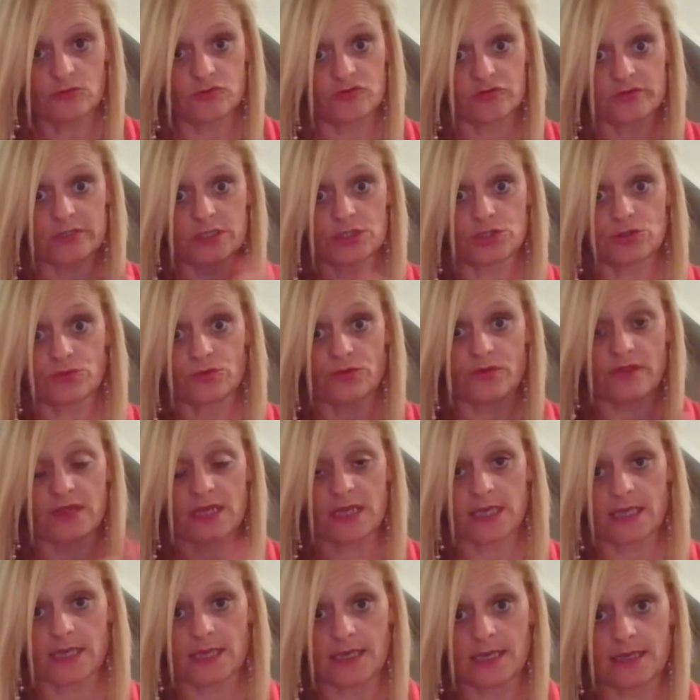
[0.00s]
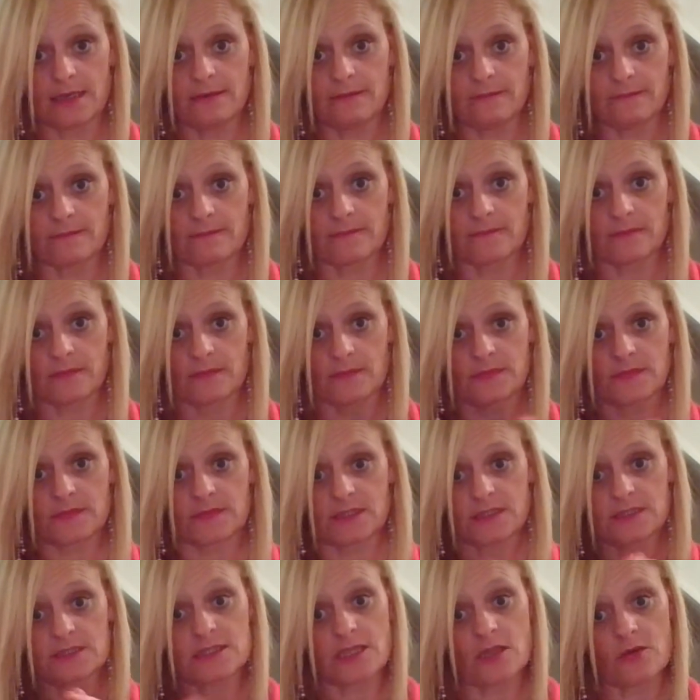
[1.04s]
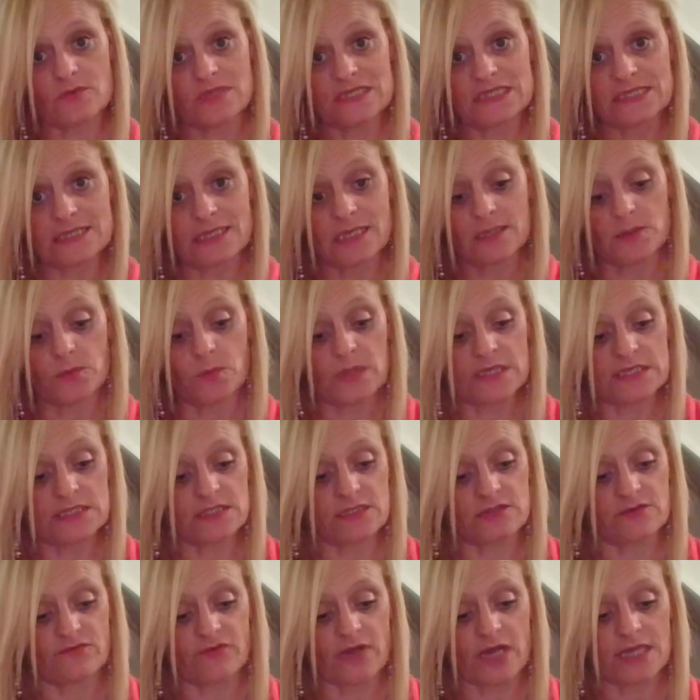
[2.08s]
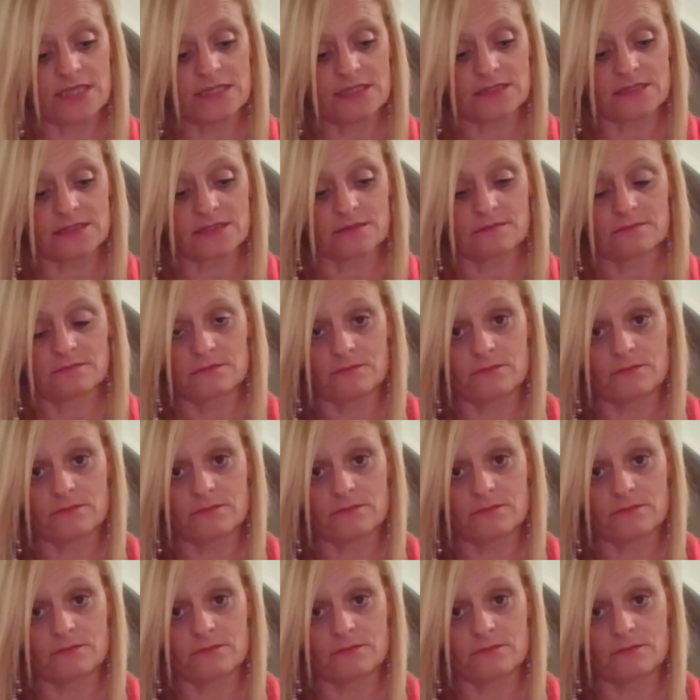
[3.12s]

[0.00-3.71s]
Traditional thinking, slow and steady wins the race.